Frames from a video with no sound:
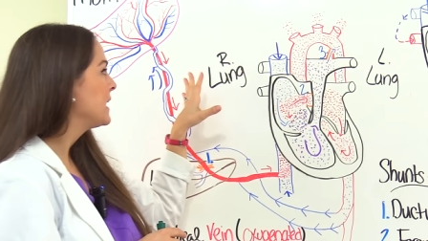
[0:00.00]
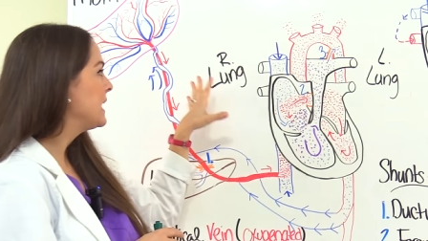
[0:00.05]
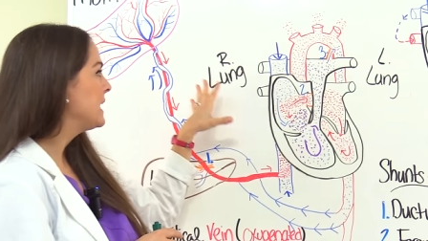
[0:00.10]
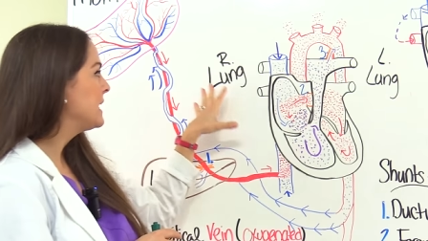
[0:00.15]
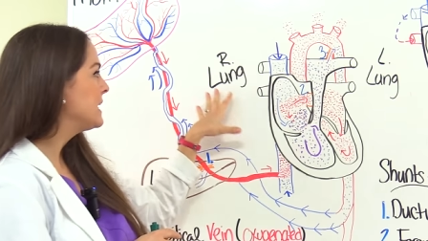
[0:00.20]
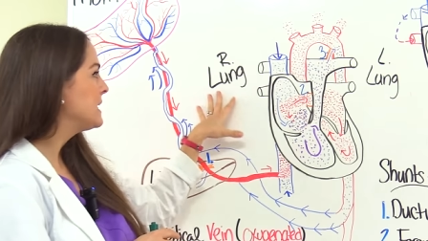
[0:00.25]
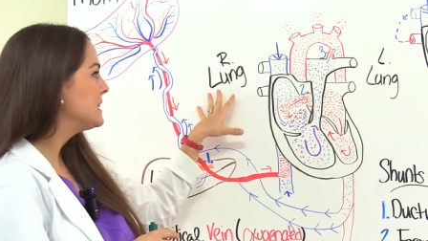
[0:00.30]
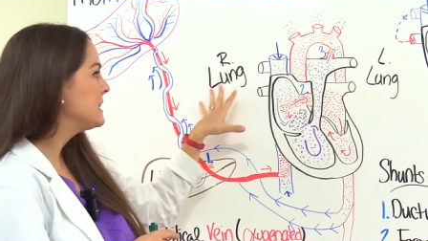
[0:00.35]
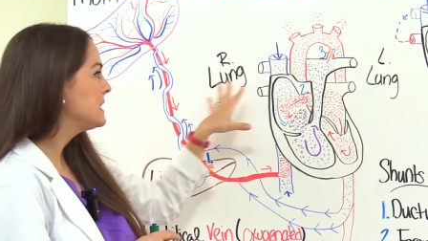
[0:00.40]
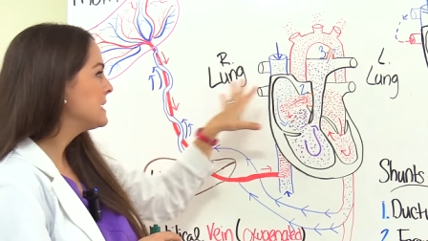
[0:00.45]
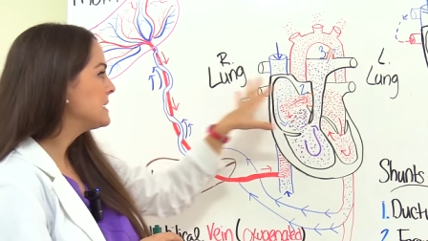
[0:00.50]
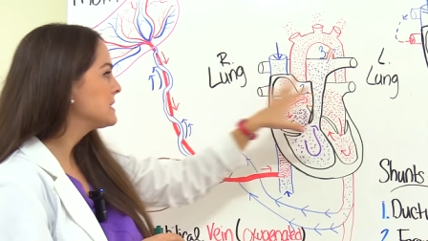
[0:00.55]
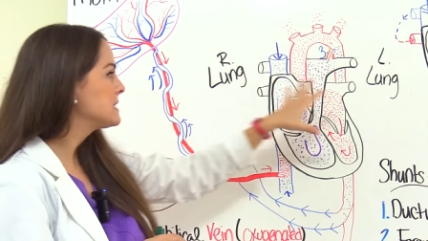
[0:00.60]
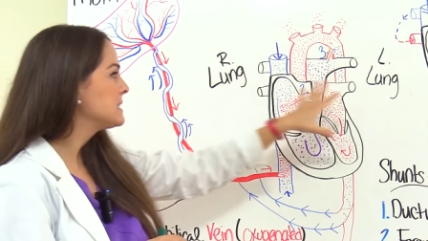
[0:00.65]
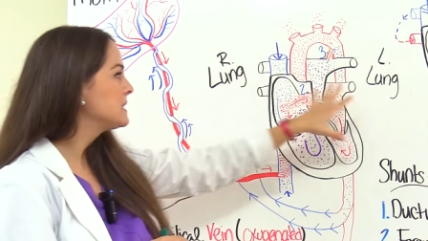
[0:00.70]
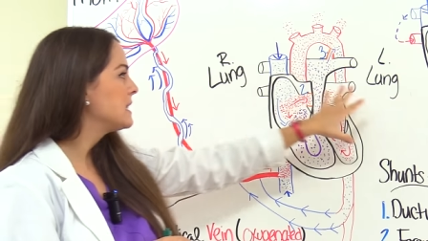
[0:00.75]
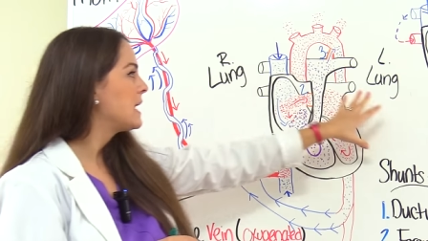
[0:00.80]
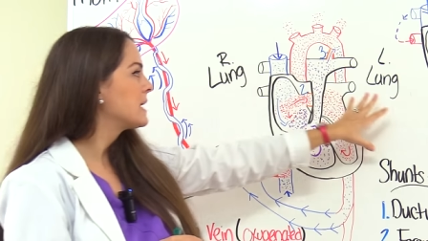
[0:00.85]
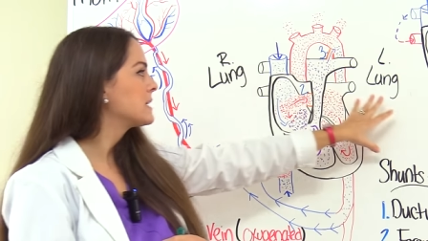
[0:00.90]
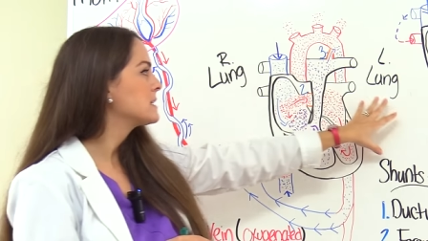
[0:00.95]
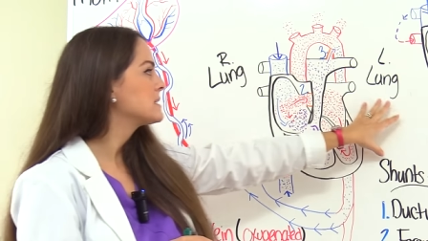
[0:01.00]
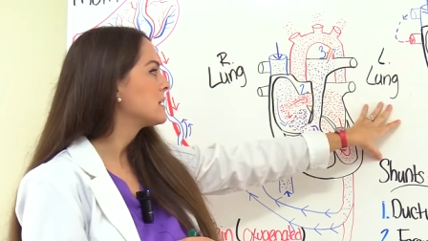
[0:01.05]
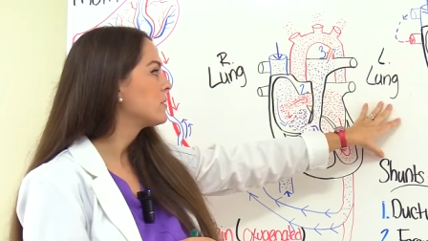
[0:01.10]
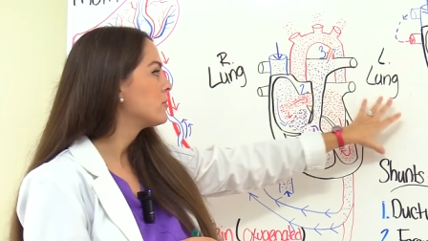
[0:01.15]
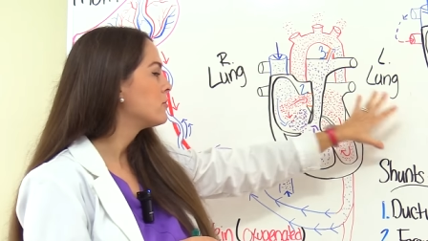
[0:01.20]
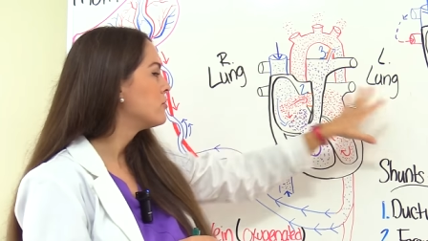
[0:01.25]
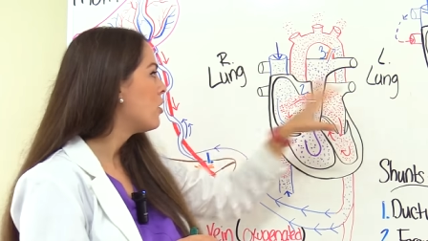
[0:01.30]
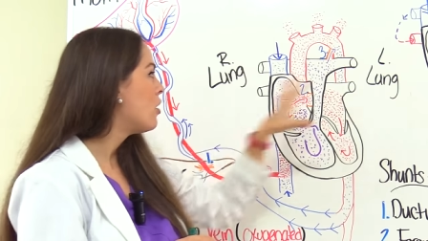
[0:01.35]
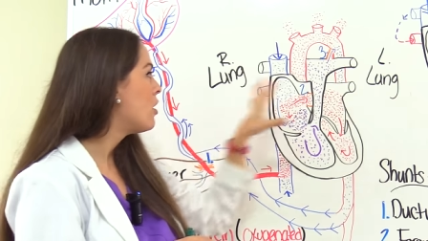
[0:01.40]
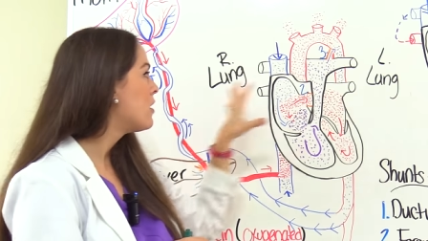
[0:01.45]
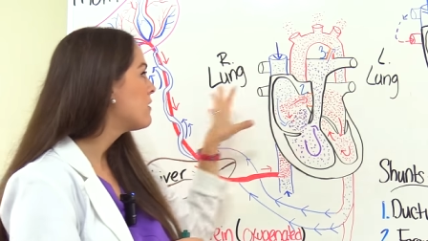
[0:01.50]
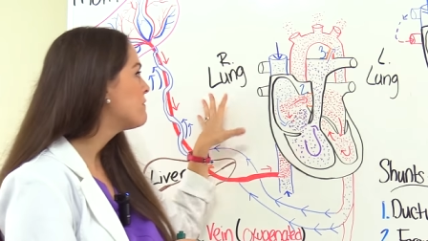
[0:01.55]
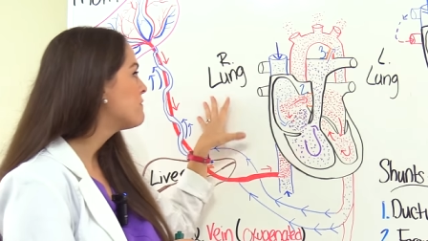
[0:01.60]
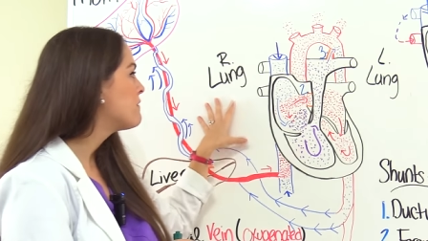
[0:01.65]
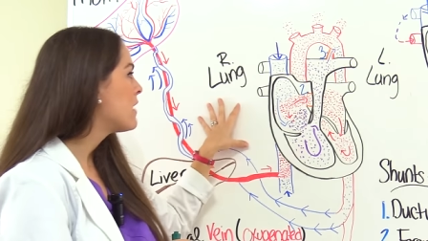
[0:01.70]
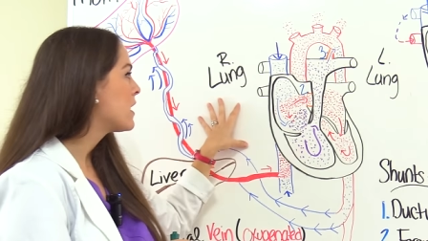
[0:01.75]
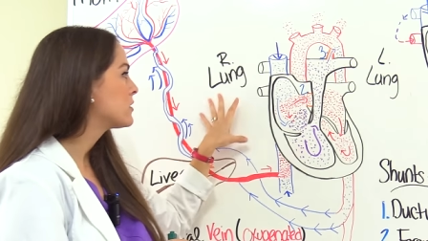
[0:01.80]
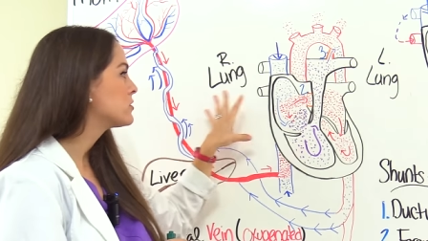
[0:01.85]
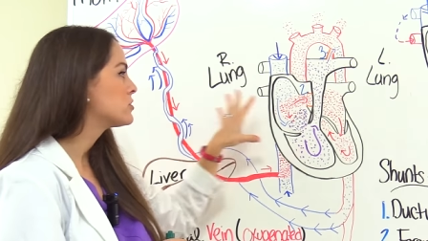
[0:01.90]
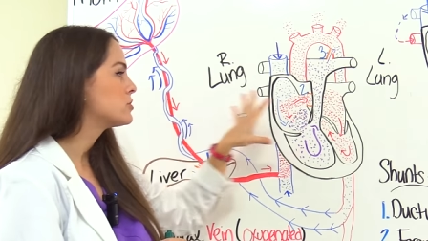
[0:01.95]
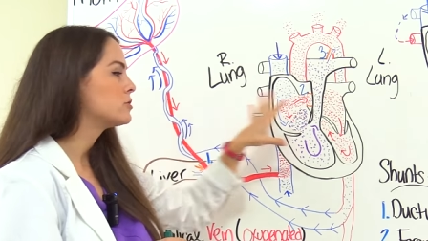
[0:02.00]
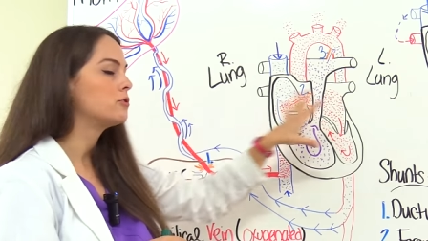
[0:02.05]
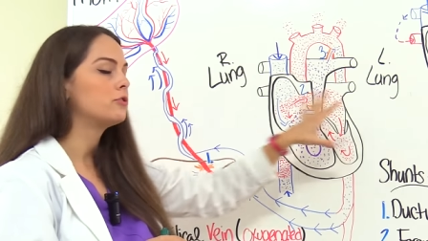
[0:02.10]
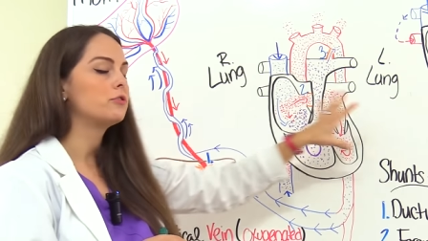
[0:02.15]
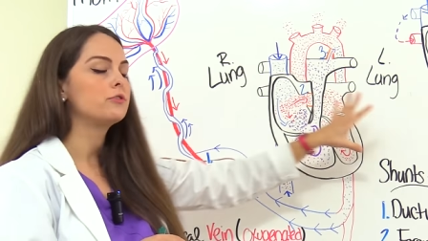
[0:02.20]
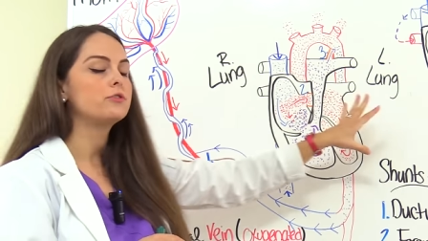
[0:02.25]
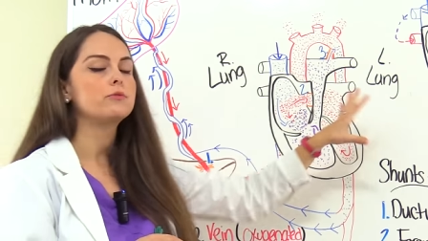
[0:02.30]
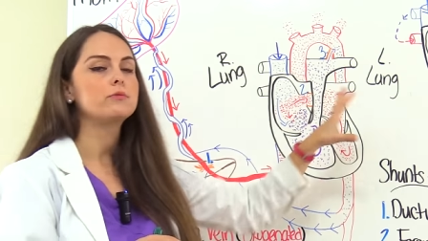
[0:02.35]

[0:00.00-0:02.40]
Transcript: In these lungs that are non-functional,